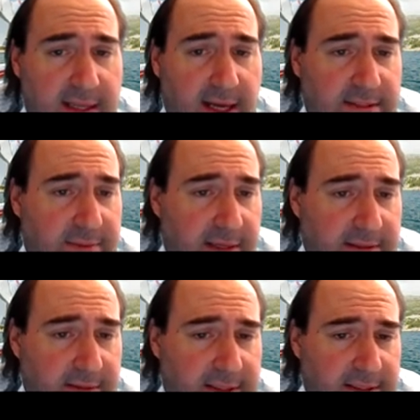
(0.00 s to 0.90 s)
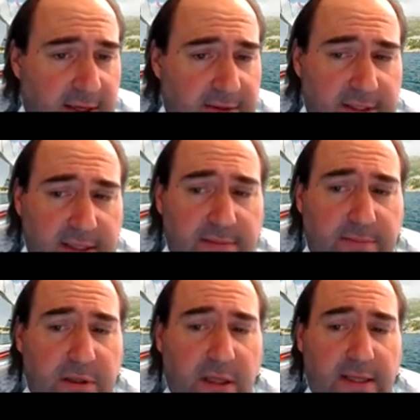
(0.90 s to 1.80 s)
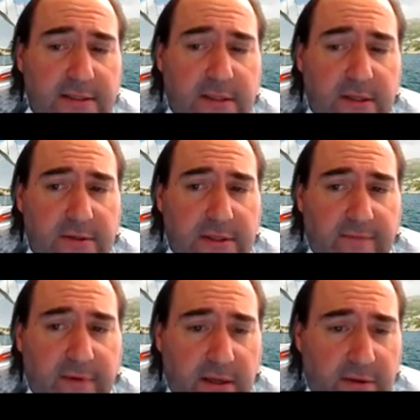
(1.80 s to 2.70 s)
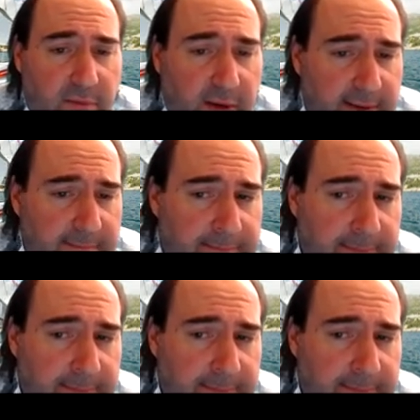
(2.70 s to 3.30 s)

that's basically Celsius plus 273.